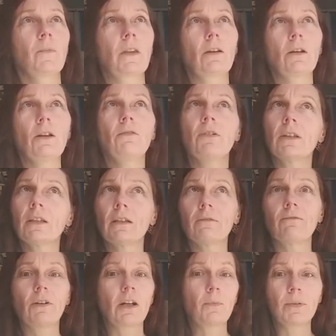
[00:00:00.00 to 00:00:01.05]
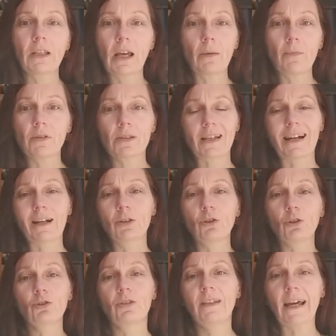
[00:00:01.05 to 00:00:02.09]
even verb tables are
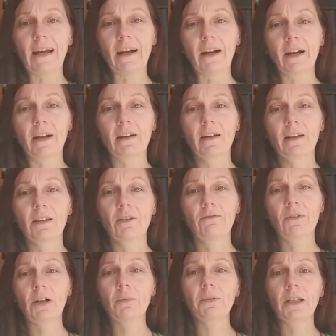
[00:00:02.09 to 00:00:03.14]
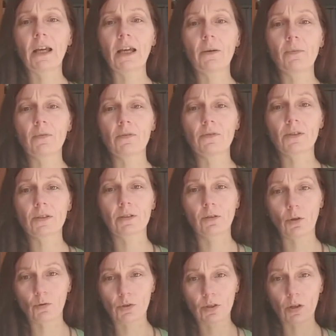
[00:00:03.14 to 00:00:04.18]
not there. The verb tables,
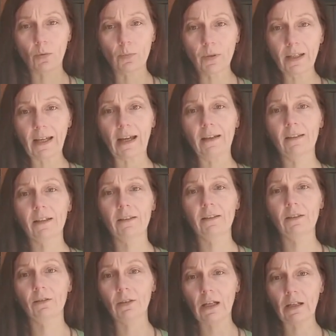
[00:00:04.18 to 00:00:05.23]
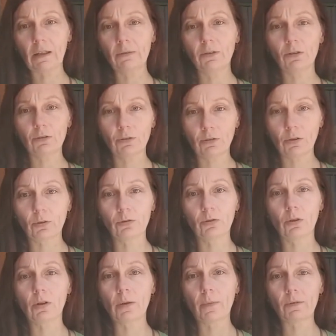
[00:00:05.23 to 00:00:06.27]
those complicated. I don't
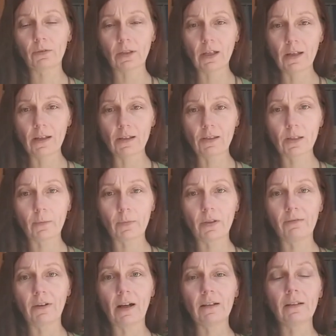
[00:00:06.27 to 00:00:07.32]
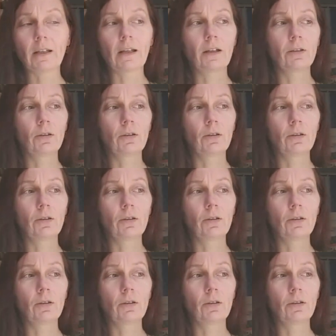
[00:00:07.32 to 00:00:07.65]
talk about simplified.